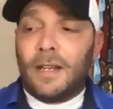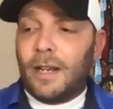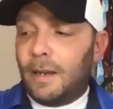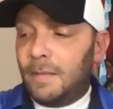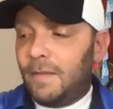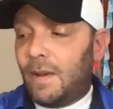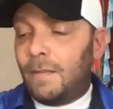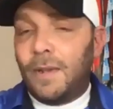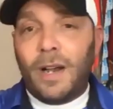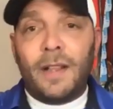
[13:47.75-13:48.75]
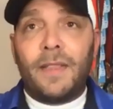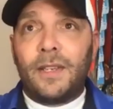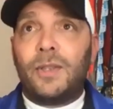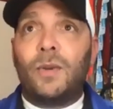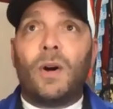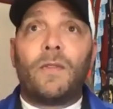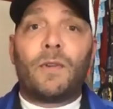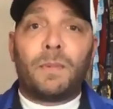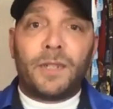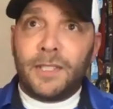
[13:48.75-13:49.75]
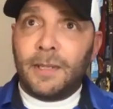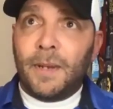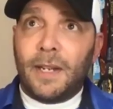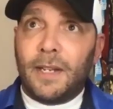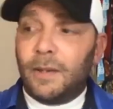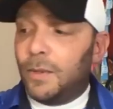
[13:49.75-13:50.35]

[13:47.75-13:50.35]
If I'm not, thank you all for participating.